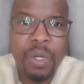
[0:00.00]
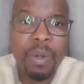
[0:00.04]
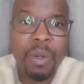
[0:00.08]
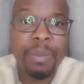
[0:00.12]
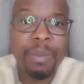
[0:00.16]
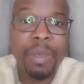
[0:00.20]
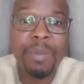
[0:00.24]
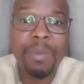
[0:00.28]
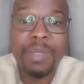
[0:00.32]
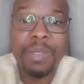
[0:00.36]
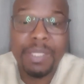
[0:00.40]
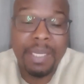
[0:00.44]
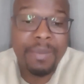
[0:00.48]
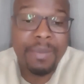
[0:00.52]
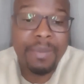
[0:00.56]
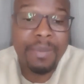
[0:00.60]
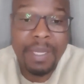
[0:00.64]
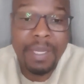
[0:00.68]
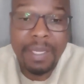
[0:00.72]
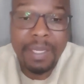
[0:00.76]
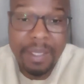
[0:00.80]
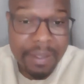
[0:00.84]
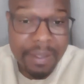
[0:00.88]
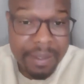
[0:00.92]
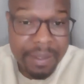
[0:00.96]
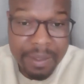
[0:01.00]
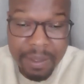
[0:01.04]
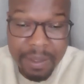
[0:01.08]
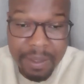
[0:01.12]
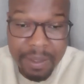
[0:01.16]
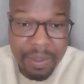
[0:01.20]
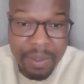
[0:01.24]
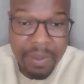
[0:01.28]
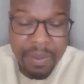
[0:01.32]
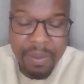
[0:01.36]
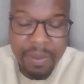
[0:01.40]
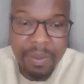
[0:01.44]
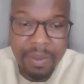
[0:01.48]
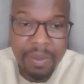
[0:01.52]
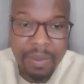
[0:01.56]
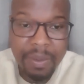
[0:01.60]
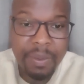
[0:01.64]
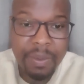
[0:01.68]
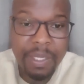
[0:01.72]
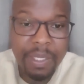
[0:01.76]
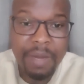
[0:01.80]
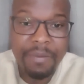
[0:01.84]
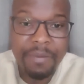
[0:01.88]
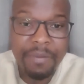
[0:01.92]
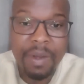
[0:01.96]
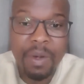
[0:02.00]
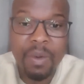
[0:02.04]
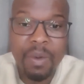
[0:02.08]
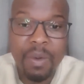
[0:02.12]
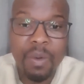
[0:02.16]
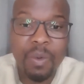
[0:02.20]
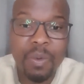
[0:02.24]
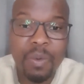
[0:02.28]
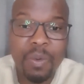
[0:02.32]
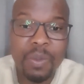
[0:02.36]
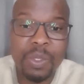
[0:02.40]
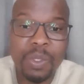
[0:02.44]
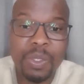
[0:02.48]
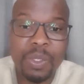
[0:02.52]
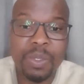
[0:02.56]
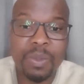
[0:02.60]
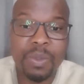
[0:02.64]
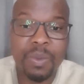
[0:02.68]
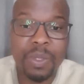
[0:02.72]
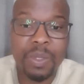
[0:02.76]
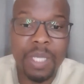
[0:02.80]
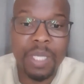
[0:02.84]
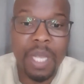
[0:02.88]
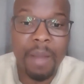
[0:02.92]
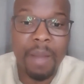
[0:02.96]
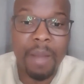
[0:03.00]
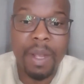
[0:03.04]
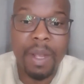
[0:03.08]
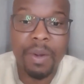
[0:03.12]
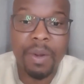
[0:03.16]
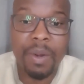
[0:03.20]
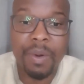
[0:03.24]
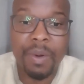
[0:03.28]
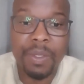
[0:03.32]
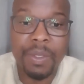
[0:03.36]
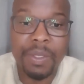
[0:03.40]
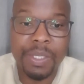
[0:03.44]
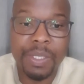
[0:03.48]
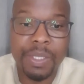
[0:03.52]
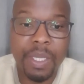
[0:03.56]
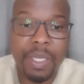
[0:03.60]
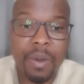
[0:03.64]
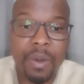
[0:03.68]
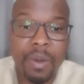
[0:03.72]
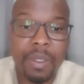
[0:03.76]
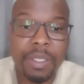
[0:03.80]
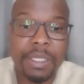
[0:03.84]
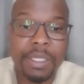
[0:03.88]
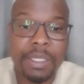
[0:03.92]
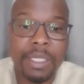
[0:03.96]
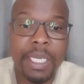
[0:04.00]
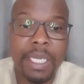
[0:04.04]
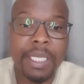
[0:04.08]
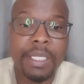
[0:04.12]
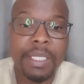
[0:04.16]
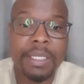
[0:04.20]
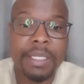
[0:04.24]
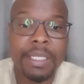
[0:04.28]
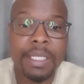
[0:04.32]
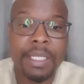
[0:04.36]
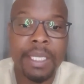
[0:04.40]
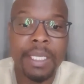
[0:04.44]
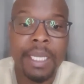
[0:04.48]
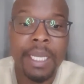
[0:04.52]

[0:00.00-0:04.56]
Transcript: Maybe someone, you never know who come across the content,